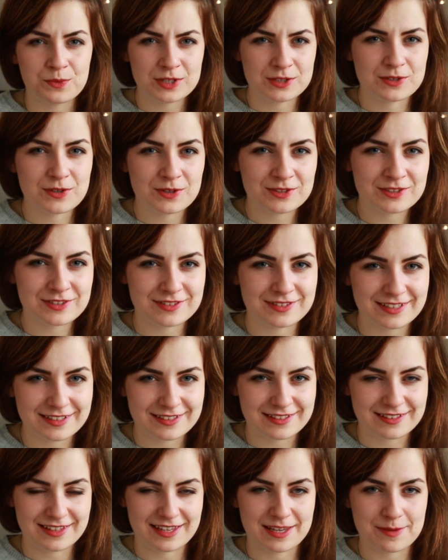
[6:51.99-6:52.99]
We don't
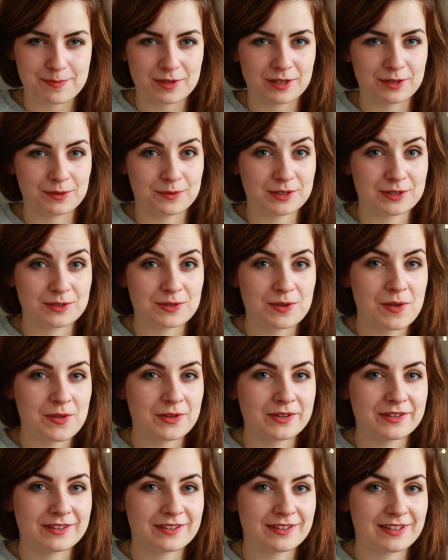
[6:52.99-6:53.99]
need a label, we
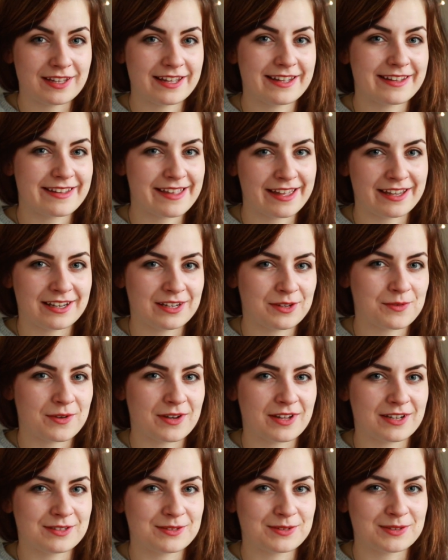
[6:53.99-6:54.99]
don't need
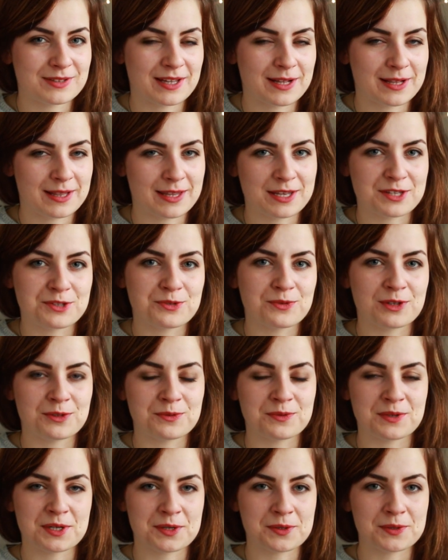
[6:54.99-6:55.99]
anyone to tell us
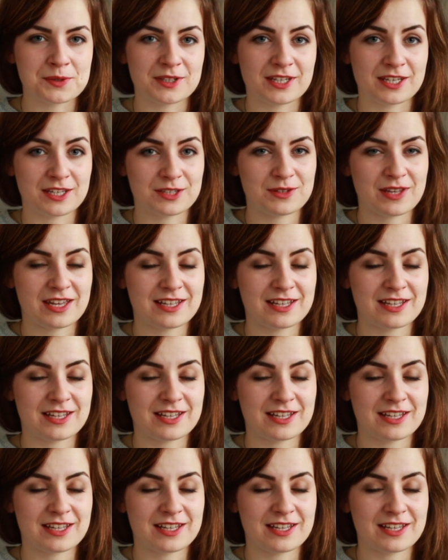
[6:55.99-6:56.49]
what we're good at.